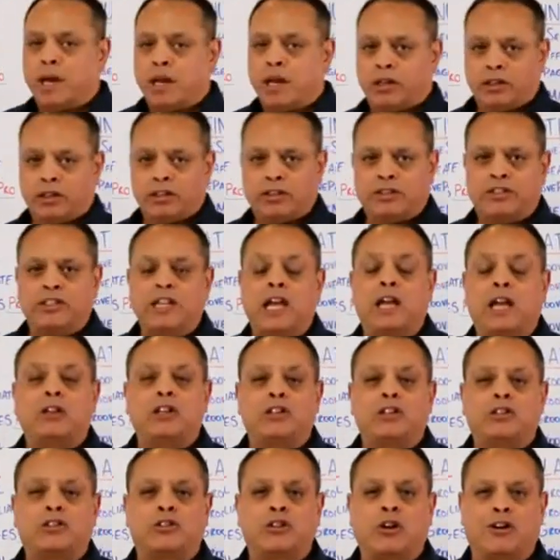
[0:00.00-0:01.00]
model is. Now
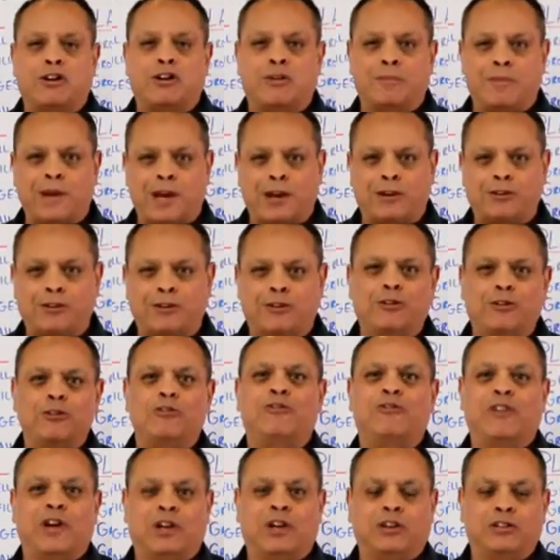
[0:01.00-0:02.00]
let's talk about
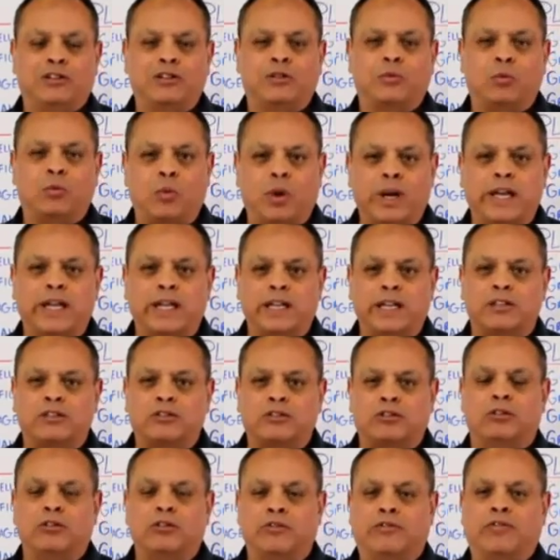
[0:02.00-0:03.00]
GrooveFunnels. What
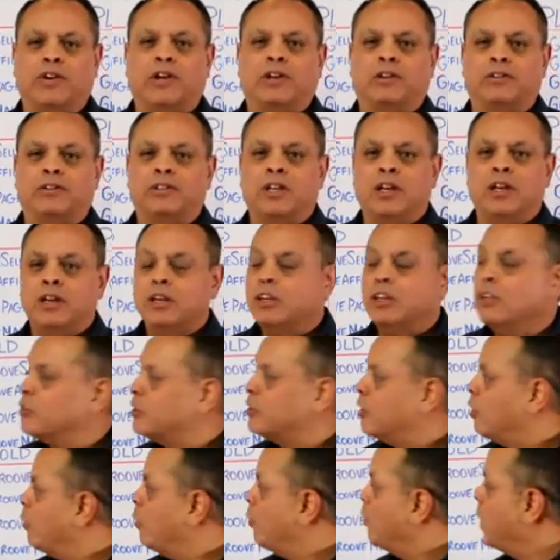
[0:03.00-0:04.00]
is GrooveFunnels?
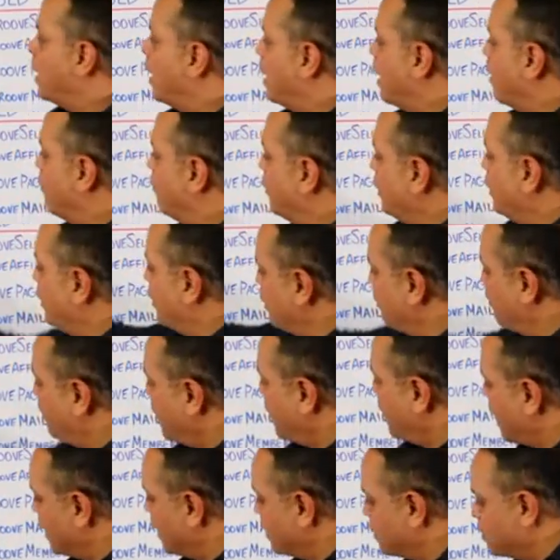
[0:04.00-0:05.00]
So everything
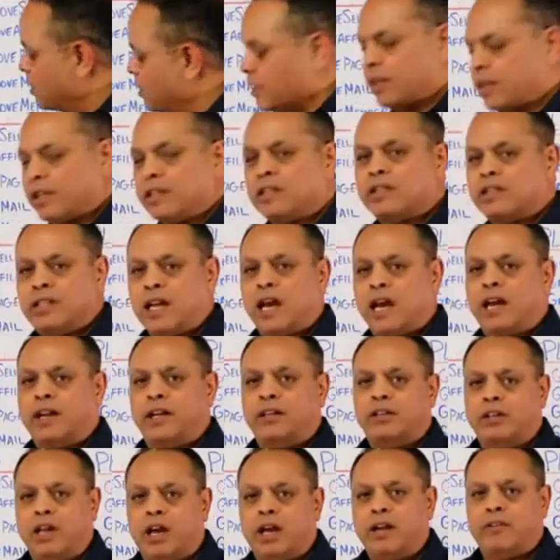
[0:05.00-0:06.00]
past this
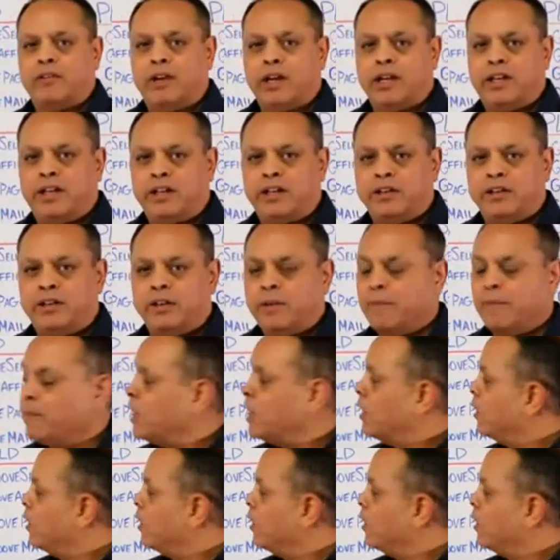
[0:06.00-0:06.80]
dotted line right here